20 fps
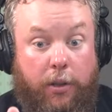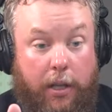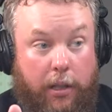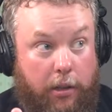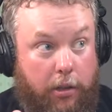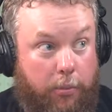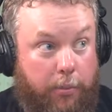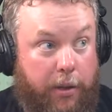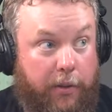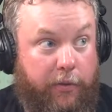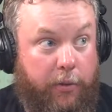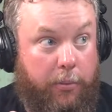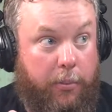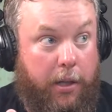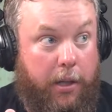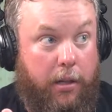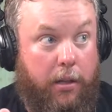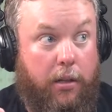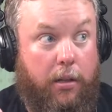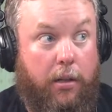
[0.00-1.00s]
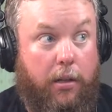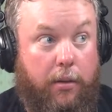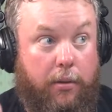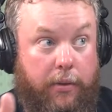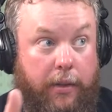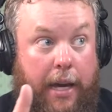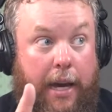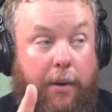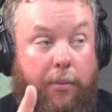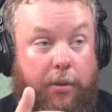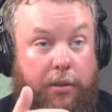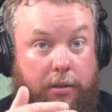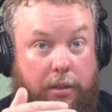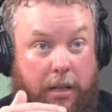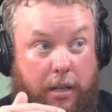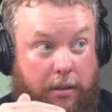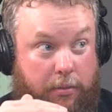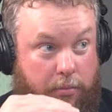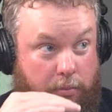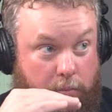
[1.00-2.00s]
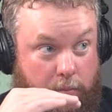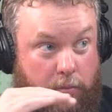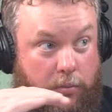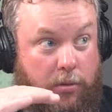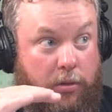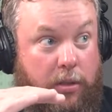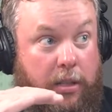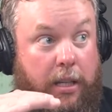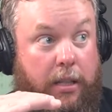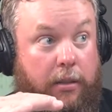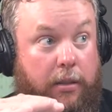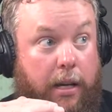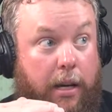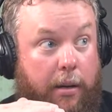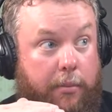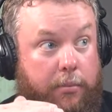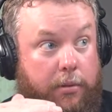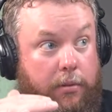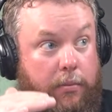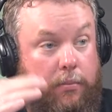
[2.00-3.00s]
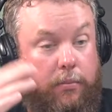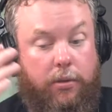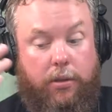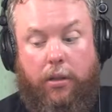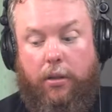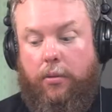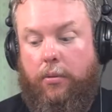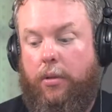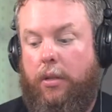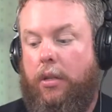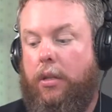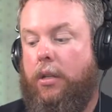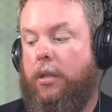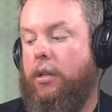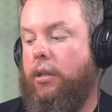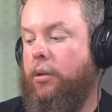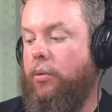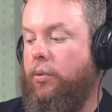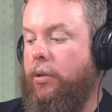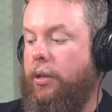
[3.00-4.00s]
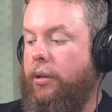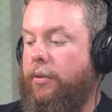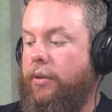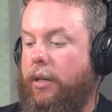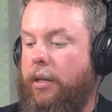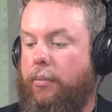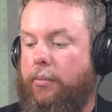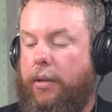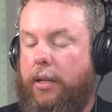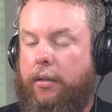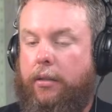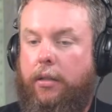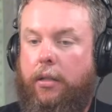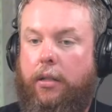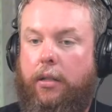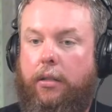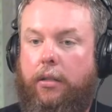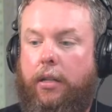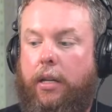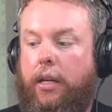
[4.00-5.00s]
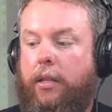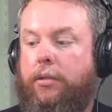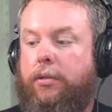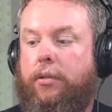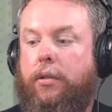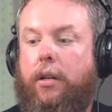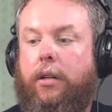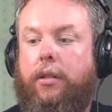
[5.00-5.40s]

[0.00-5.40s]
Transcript: get a little bit from here, that one's like 10 times. So what do you think about the extra?